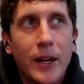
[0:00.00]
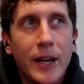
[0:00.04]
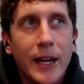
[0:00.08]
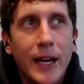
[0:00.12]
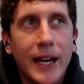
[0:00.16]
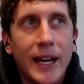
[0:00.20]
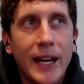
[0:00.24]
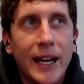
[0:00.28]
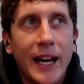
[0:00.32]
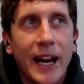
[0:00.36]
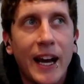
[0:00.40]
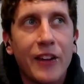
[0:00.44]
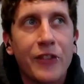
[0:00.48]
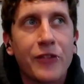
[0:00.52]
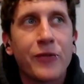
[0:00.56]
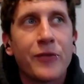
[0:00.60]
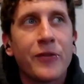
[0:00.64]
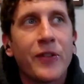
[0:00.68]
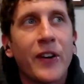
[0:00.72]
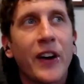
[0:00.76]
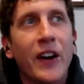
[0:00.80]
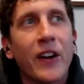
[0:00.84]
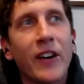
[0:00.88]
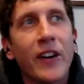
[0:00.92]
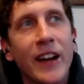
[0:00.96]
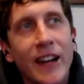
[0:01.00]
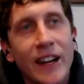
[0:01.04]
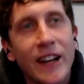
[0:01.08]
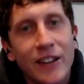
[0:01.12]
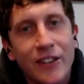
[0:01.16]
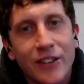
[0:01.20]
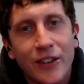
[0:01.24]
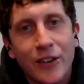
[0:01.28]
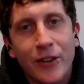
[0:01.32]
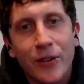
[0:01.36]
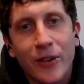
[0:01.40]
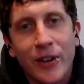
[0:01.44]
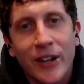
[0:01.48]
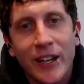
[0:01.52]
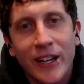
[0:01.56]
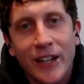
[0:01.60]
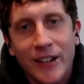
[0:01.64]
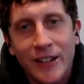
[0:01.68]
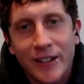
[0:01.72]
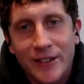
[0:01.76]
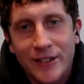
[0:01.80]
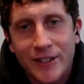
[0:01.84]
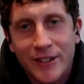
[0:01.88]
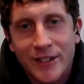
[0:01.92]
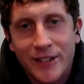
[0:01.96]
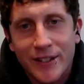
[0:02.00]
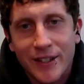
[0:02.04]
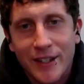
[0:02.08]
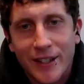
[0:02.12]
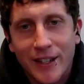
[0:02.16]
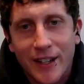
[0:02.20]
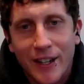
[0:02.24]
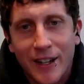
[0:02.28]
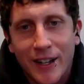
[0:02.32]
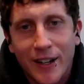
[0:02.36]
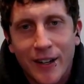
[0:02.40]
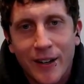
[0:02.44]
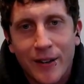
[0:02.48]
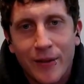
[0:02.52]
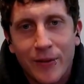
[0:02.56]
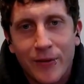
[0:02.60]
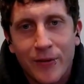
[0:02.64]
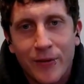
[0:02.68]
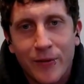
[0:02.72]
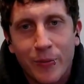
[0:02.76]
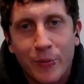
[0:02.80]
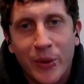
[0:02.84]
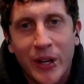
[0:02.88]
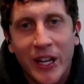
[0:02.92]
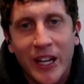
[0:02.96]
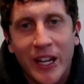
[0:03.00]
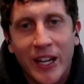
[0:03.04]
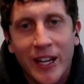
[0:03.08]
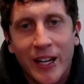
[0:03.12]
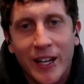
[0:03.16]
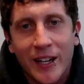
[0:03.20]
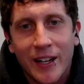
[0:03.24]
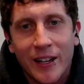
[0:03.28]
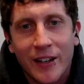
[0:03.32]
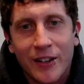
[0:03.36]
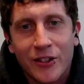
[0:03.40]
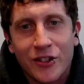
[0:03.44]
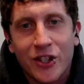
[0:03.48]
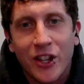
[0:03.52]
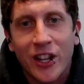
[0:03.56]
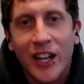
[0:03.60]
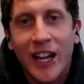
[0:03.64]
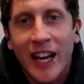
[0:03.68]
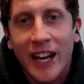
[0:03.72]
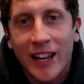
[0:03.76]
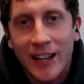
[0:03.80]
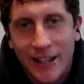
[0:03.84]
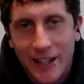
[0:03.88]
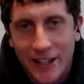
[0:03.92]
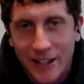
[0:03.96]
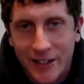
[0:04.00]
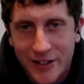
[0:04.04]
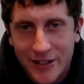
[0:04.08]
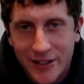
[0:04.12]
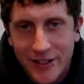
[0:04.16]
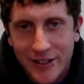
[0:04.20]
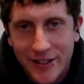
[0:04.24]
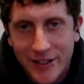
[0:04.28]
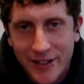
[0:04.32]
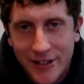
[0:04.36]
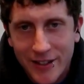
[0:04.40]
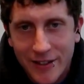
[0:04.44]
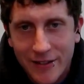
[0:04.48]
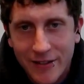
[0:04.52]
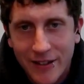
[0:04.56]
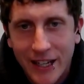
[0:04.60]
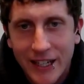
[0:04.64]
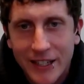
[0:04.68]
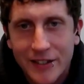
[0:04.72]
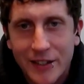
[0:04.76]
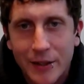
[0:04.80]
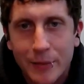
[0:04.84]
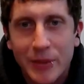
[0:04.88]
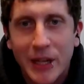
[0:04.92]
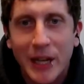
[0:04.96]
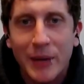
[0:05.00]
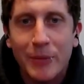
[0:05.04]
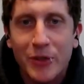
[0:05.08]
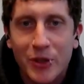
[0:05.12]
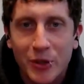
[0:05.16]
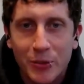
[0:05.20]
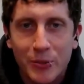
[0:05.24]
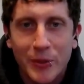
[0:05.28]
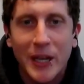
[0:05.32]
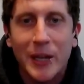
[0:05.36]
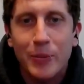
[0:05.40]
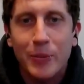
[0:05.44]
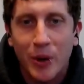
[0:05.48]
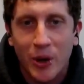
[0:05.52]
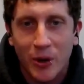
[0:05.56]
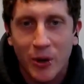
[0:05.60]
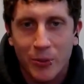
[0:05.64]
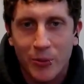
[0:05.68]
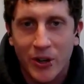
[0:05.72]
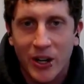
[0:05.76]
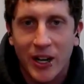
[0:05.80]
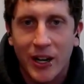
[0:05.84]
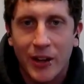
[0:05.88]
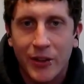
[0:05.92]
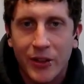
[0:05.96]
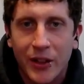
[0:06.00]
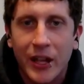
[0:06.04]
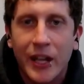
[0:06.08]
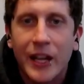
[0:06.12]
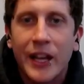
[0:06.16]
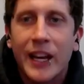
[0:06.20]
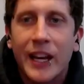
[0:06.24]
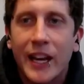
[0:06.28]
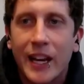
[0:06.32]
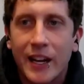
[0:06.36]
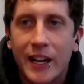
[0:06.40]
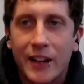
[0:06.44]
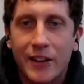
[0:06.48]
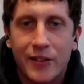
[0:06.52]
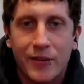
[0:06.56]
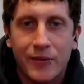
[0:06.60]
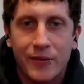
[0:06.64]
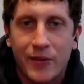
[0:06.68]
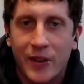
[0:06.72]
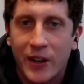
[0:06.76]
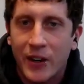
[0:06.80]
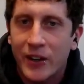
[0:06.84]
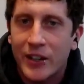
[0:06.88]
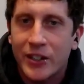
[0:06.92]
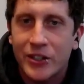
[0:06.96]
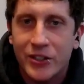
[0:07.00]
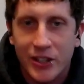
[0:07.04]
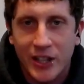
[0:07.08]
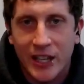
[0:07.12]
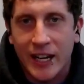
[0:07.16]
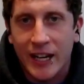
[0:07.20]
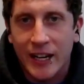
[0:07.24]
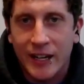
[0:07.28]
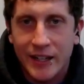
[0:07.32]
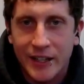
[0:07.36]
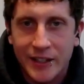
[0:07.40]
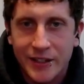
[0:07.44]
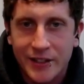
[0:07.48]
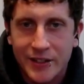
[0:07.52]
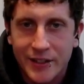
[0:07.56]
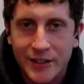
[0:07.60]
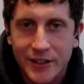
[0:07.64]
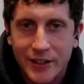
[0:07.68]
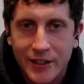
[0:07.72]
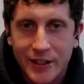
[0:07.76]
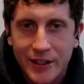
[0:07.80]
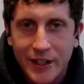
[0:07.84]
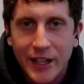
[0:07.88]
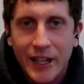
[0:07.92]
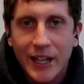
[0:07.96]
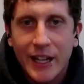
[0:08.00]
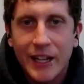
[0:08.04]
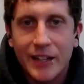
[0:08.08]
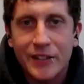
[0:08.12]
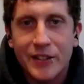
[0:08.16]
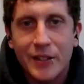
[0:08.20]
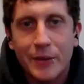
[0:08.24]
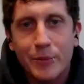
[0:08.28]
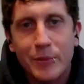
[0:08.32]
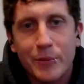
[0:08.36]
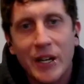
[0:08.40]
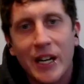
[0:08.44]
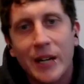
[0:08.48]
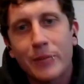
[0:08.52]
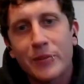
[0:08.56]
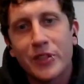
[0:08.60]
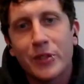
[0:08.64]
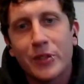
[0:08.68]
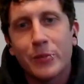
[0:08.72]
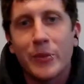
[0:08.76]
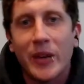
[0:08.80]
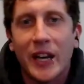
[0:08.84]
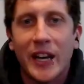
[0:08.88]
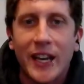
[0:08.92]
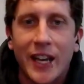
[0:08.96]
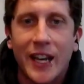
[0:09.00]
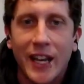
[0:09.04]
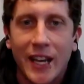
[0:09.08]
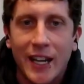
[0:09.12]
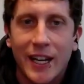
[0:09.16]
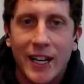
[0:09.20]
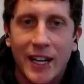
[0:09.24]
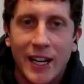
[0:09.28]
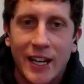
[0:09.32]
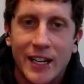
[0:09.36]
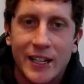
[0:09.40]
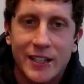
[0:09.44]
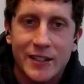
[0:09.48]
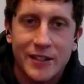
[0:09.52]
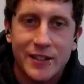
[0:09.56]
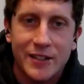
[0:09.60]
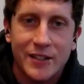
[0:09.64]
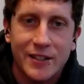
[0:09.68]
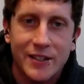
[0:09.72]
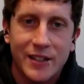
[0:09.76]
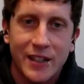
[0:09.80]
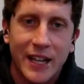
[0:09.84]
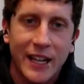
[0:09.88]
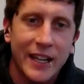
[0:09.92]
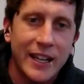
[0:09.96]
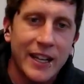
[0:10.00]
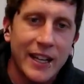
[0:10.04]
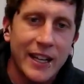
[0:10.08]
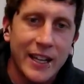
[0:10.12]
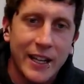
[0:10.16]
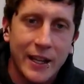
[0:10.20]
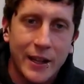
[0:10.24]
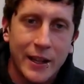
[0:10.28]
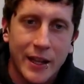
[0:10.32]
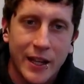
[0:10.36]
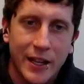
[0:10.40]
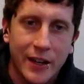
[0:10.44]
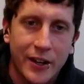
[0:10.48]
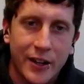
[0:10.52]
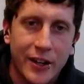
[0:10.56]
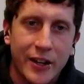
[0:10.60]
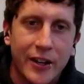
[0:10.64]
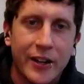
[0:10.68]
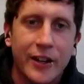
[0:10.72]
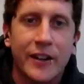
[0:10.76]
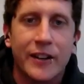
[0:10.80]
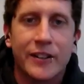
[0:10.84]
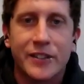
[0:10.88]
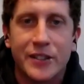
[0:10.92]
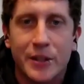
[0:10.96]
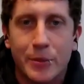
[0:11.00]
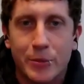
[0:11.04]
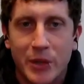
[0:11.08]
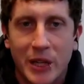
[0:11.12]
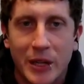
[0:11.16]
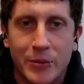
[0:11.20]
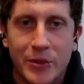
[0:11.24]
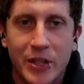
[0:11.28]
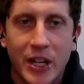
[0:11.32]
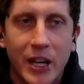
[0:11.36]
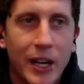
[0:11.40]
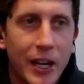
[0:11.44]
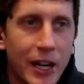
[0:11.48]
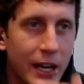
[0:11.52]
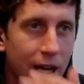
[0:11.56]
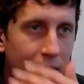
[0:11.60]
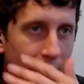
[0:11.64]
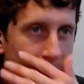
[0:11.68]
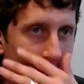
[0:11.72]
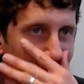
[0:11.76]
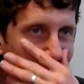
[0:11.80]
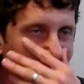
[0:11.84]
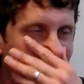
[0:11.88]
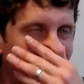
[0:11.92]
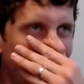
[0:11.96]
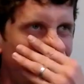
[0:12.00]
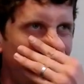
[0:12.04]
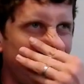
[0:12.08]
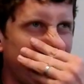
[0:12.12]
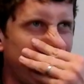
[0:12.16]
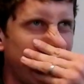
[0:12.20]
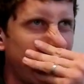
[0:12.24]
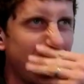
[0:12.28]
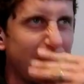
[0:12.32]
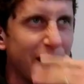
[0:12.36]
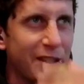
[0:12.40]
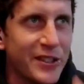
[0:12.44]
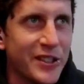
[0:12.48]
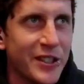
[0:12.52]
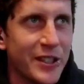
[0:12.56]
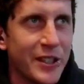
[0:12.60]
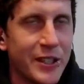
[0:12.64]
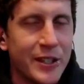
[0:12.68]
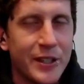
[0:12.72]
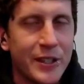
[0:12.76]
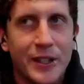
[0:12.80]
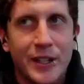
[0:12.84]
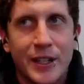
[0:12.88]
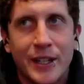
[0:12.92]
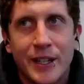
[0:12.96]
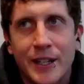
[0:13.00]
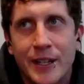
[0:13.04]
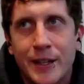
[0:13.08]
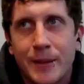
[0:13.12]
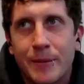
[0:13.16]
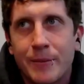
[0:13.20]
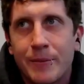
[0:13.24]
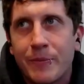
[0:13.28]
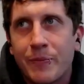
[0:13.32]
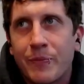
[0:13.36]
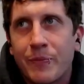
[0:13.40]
It has varying degrees of being gelatinous, right? Sometimes you make bone broth and it's very gelatinous, mm-hmm. and sometimes you make it and it's slightly thinner. And sometimes I